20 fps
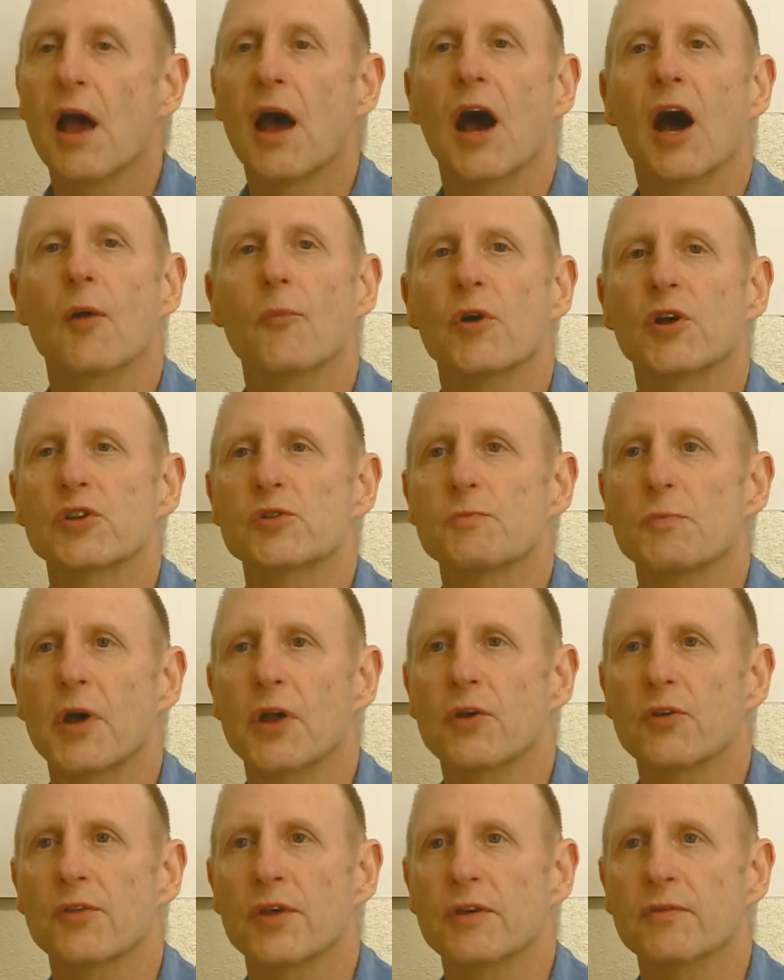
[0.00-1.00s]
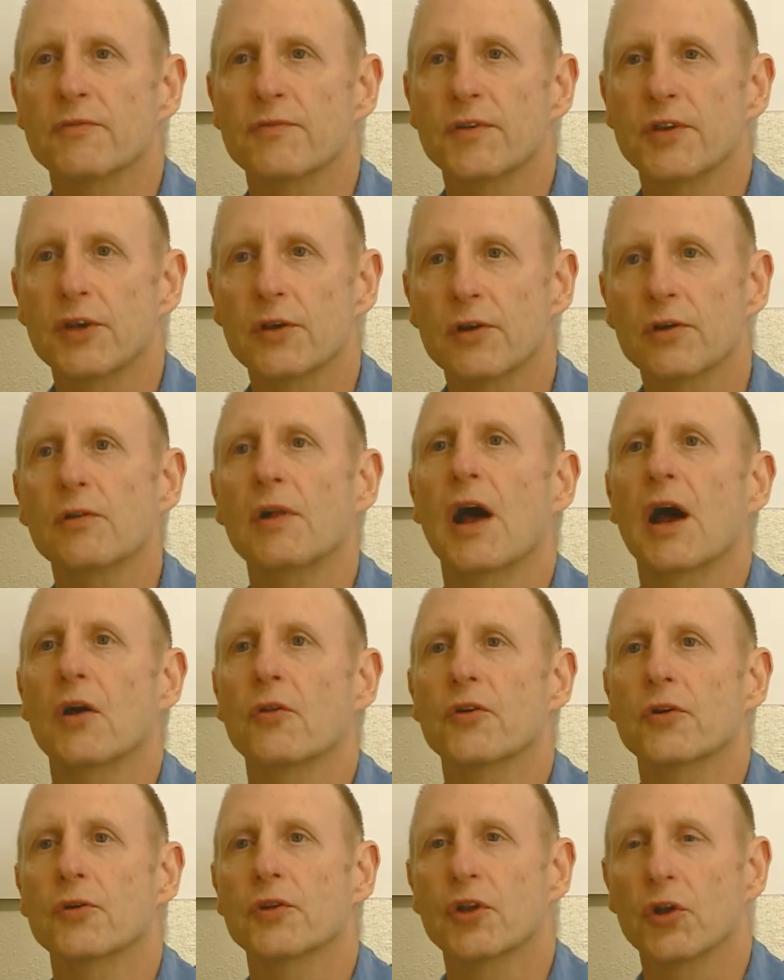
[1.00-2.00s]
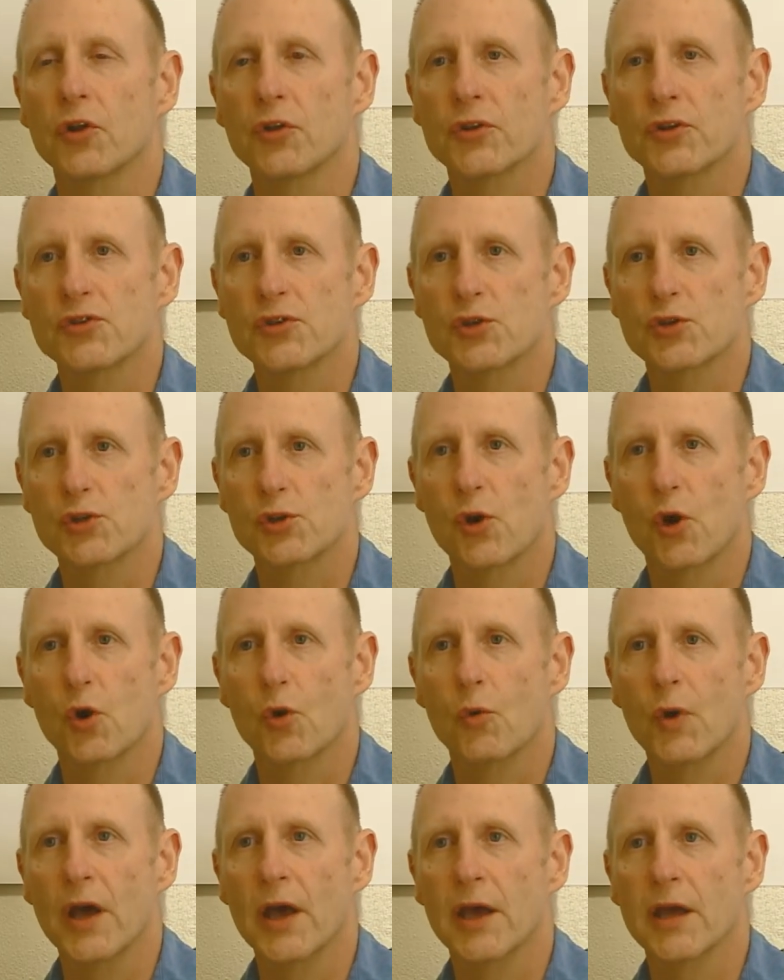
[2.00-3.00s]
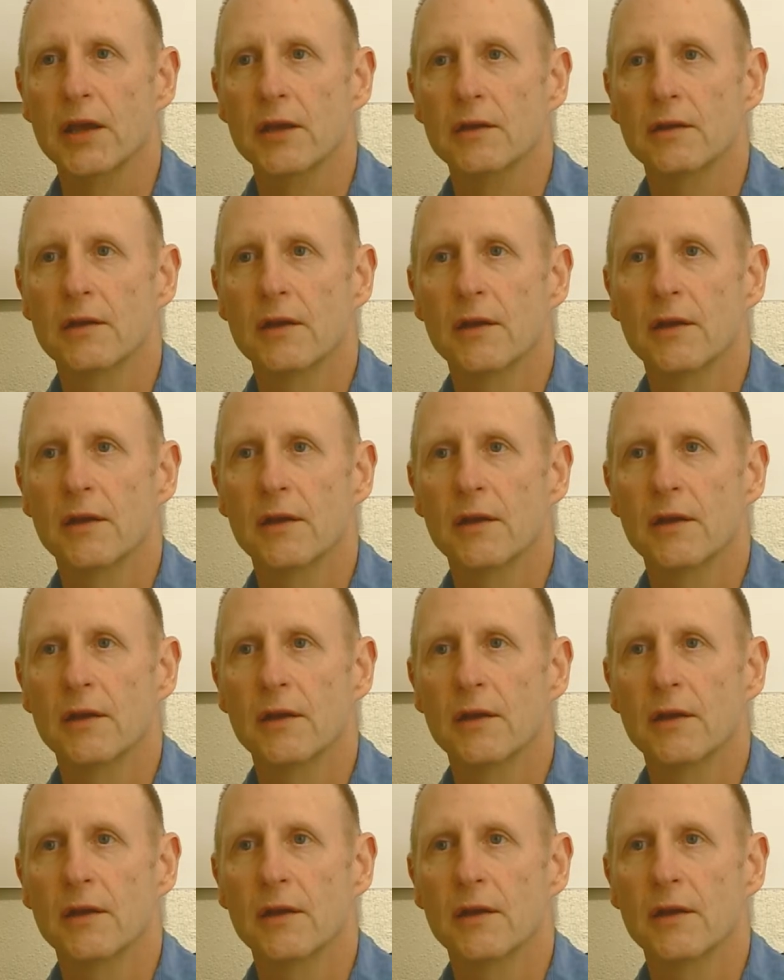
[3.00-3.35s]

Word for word: how much better they feel, how their illnesses go away,